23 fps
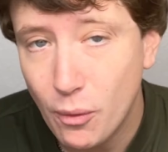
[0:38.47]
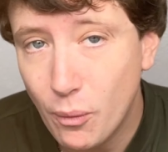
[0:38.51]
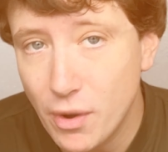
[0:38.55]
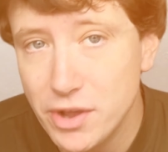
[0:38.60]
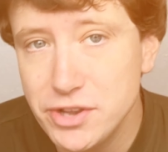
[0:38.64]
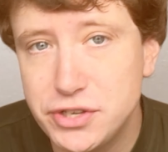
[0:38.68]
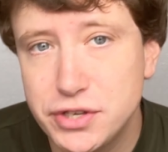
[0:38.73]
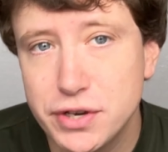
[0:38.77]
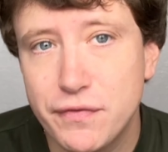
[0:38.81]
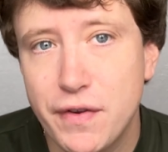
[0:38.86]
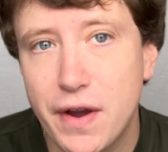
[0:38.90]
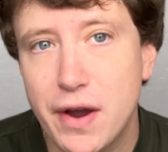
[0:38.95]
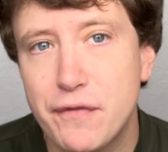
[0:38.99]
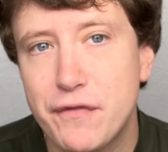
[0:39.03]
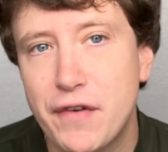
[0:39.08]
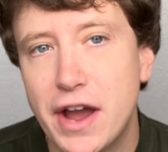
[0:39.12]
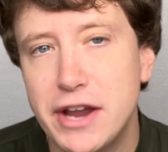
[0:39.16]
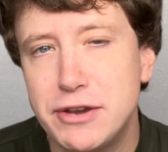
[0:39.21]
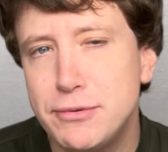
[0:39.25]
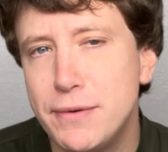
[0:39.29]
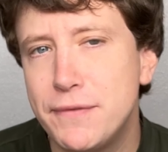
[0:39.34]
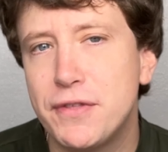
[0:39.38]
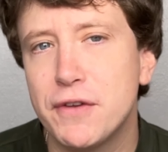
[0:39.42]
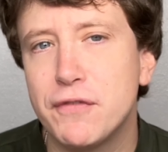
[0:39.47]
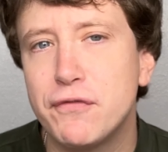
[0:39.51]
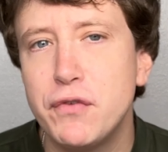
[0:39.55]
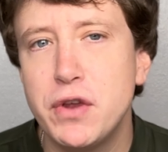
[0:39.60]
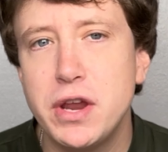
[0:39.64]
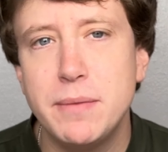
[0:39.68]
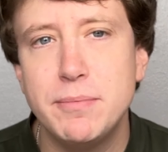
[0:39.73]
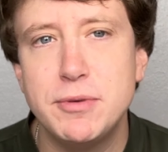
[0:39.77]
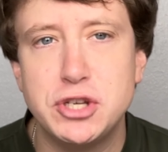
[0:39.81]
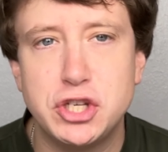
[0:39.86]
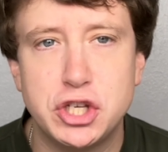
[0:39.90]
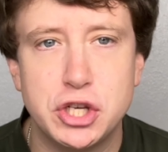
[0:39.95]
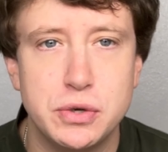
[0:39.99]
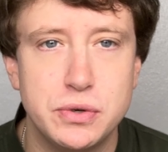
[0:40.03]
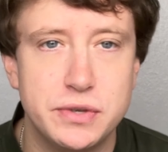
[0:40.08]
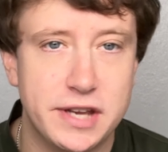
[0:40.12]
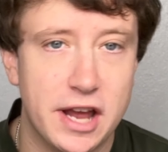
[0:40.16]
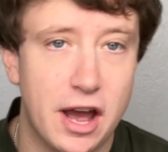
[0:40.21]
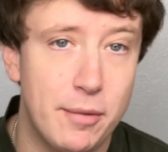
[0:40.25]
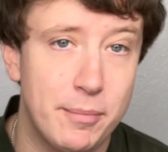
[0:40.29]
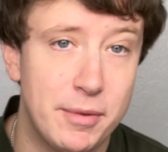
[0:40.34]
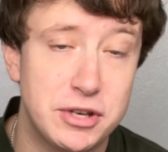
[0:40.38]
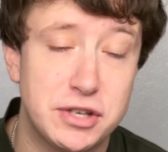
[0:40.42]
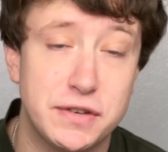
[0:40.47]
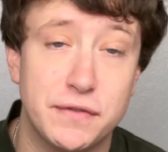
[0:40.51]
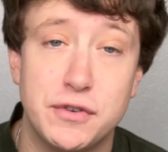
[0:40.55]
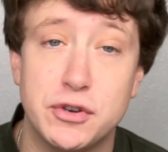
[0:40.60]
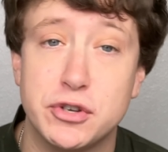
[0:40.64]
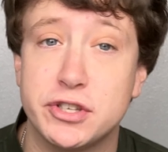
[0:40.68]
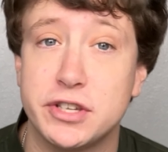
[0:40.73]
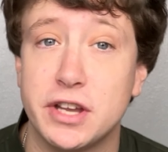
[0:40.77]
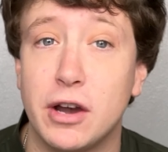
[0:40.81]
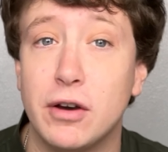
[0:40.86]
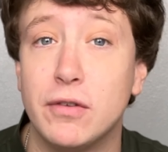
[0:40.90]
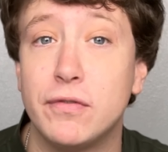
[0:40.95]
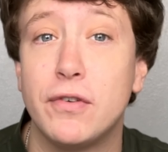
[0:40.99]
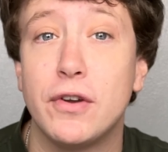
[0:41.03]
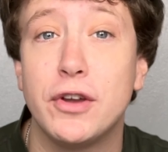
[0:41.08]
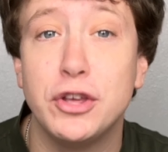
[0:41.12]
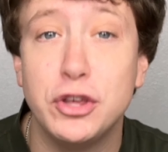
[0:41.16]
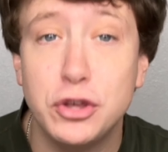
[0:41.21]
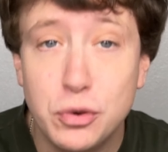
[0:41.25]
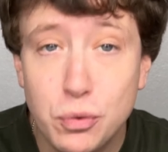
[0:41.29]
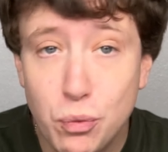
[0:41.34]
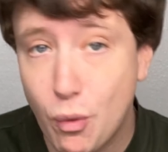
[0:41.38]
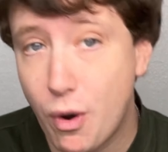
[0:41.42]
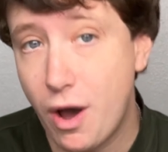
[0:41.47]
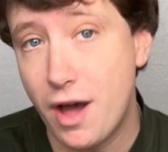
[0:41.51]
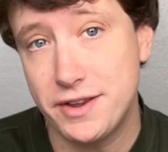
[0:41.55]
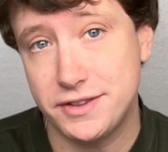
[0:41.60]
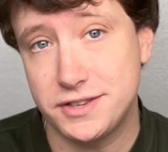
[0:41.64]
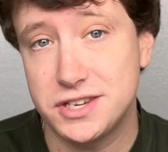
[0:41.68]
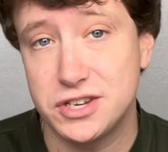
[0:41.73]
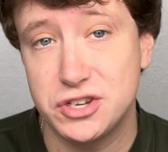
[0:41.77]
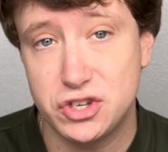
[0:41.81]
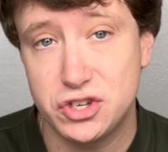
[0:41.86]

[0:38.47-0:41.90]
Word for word: Once you're verified, you have the freedom to choose how much of yourself you want to